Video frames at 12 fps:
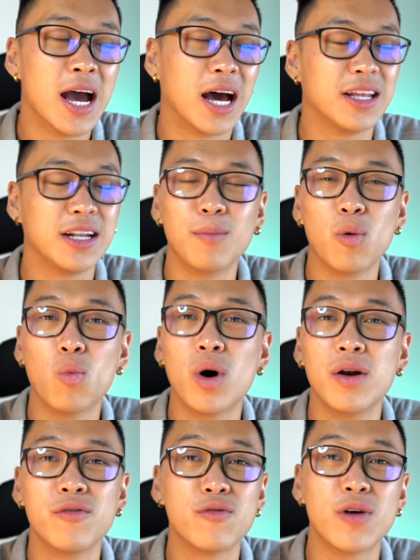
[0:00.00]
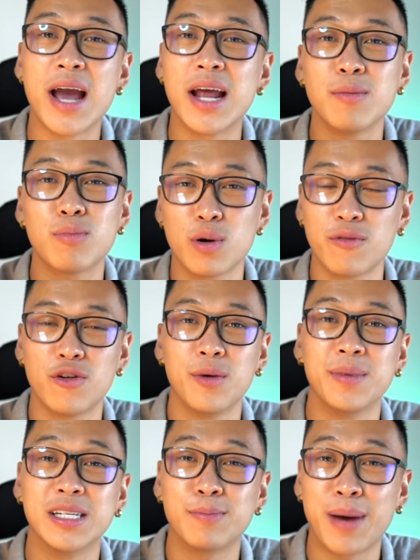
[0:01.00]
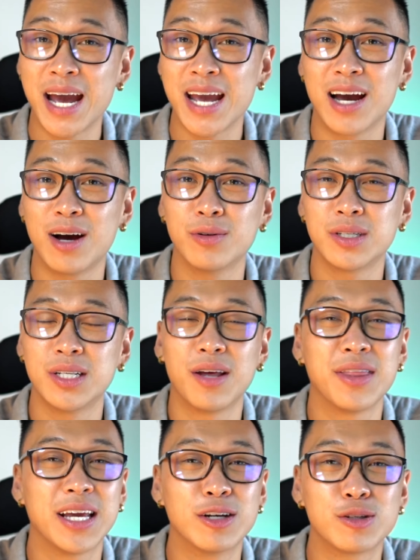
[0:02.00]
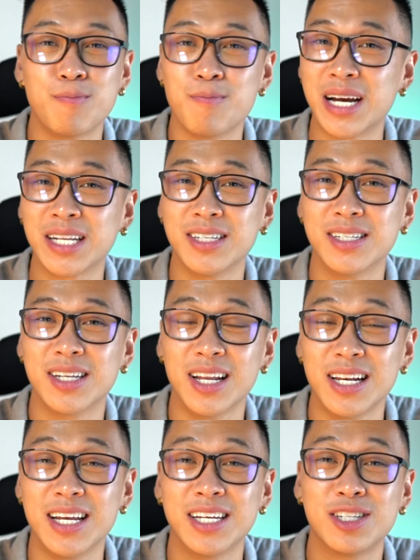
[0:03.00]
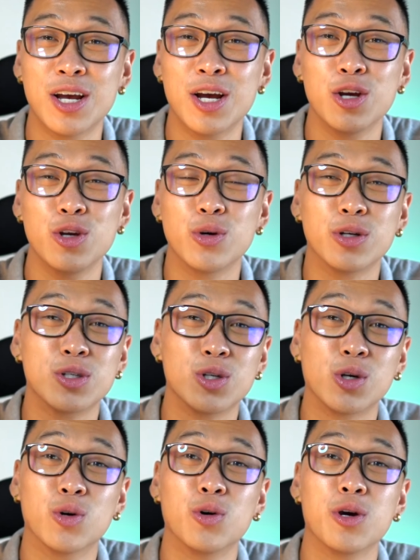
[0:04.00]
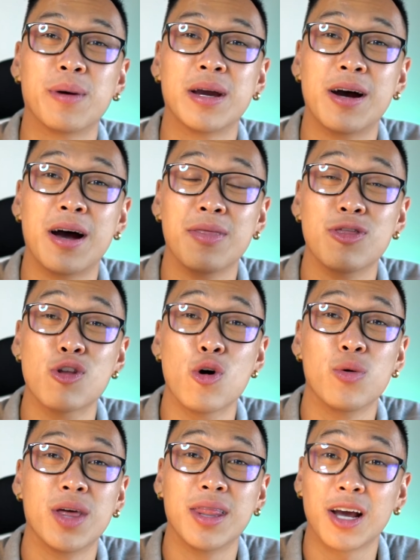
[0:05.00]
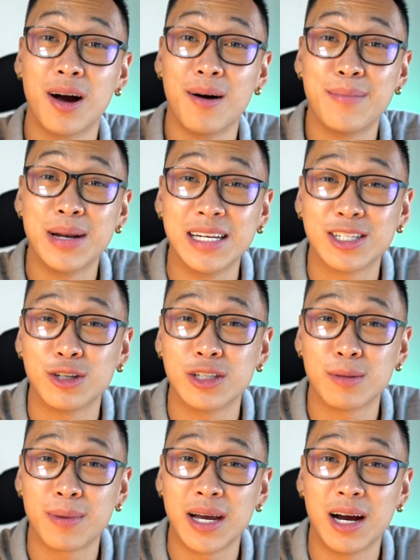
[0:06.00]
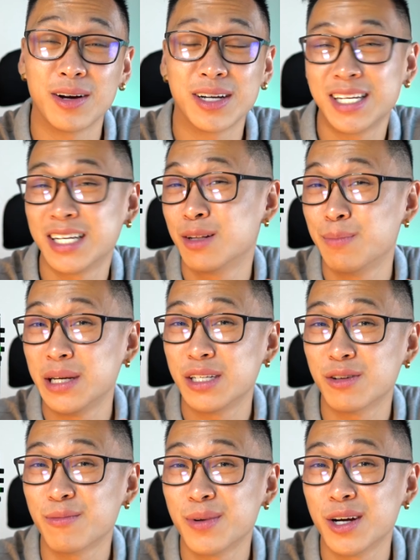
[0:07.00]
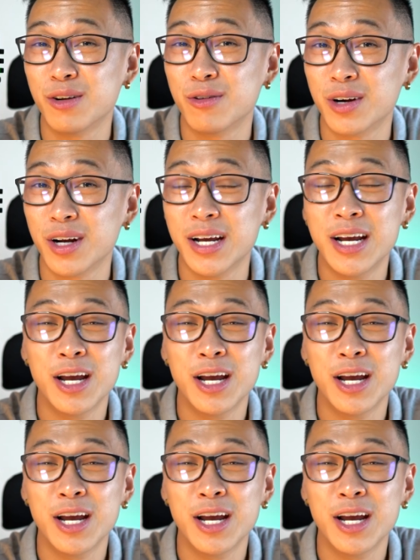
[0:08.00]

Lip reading: I think number one for any prop firm is payouts. Nothing else matters unless you can secure your payout and know that the company is going to pay out, because that's the peace of mind, right?